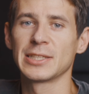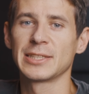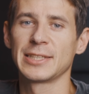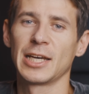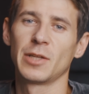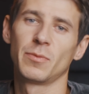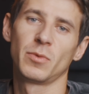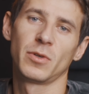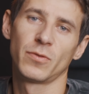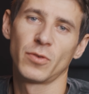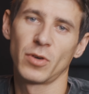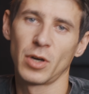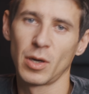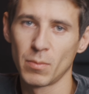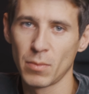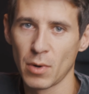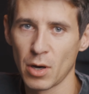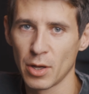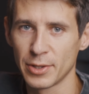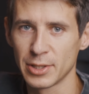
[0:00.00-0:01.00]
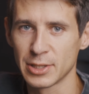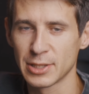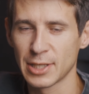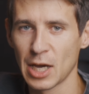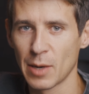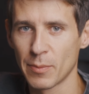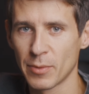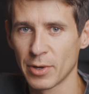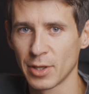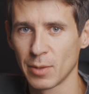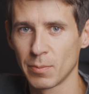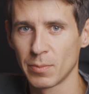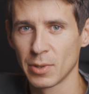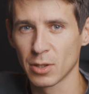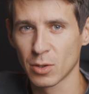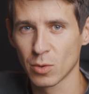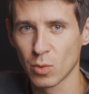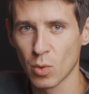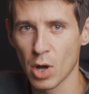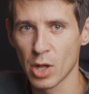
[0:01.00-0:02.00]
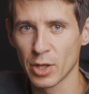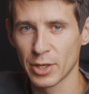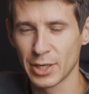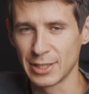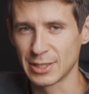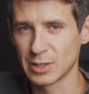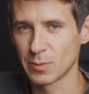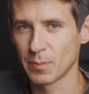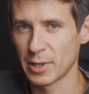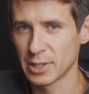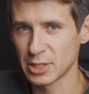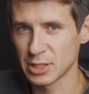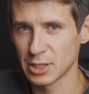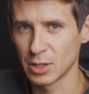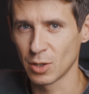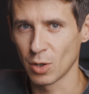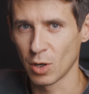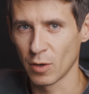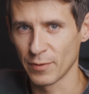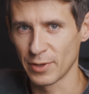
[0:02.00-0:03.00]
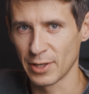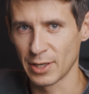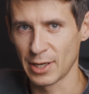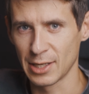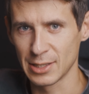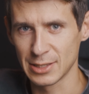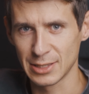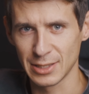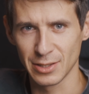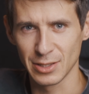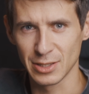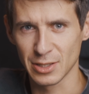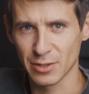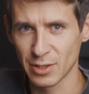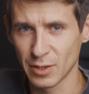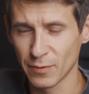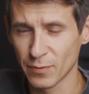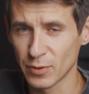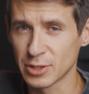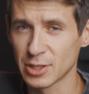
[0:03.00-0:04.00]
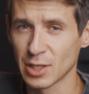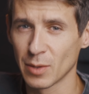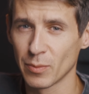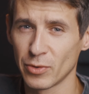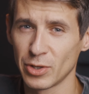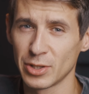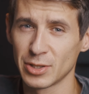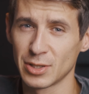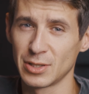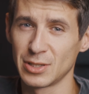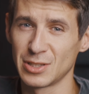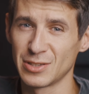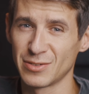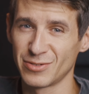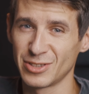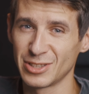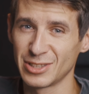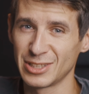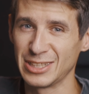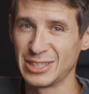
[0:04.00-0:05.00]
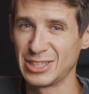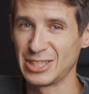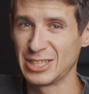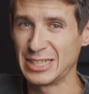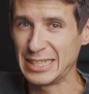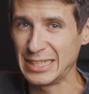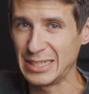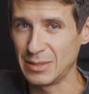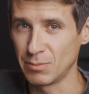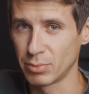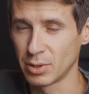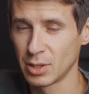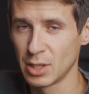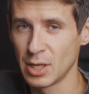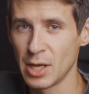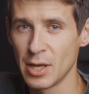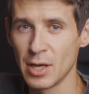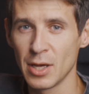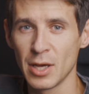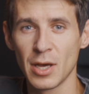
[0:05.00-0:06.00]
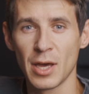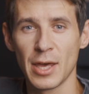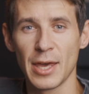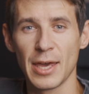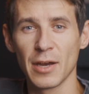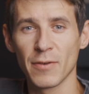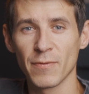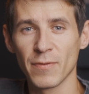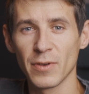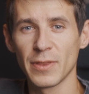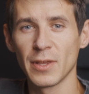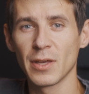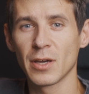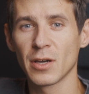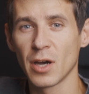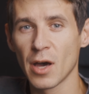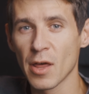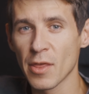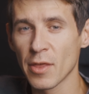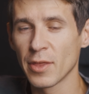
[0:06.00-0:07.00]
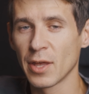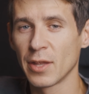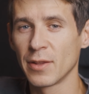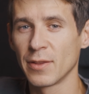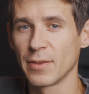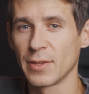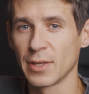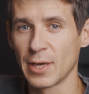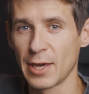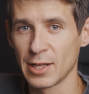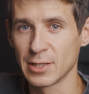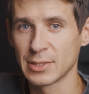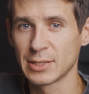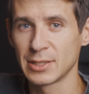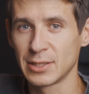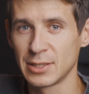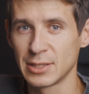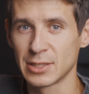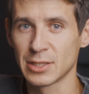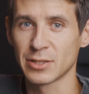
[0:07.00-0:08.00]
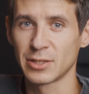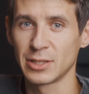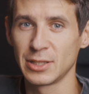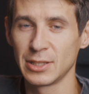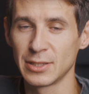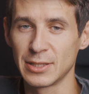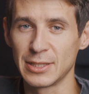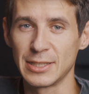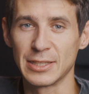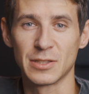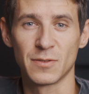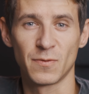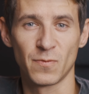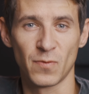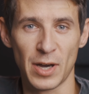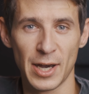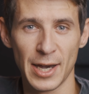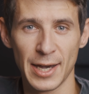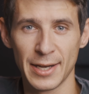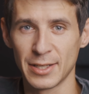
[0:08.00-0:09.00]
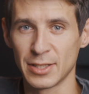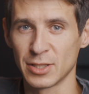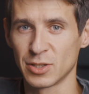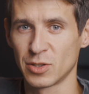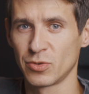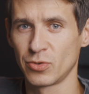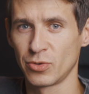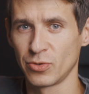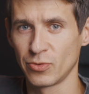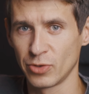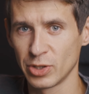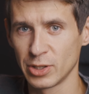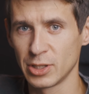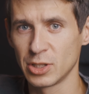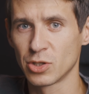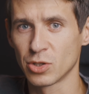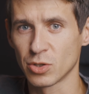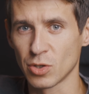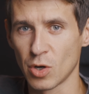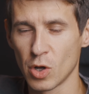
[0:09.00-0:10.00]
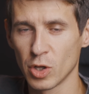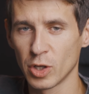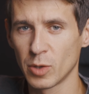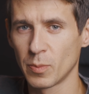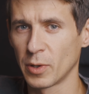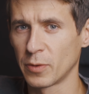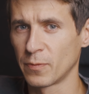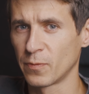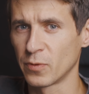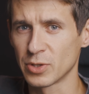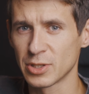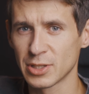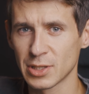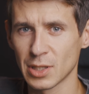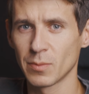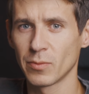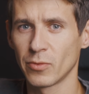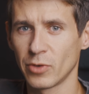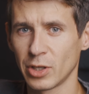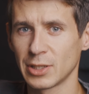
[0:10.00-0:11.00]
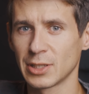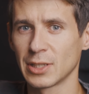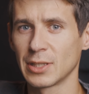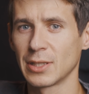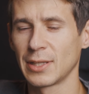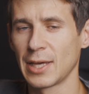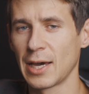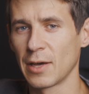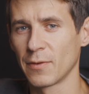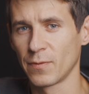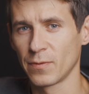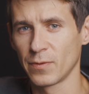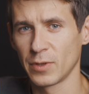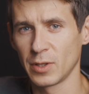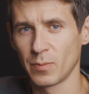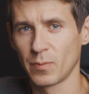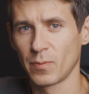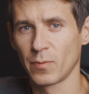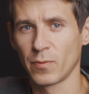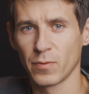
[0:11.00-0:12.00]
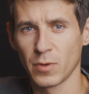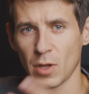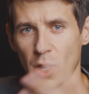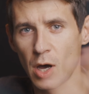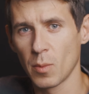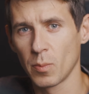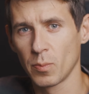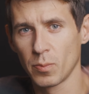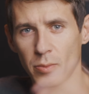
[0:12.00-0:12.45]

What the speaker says: said before I bought this camera, the build quality, especially of the LCD screen, for some reason is really cheap. Everything other than the LCD screen is fine and it's really solid, but for some reason that flip-flop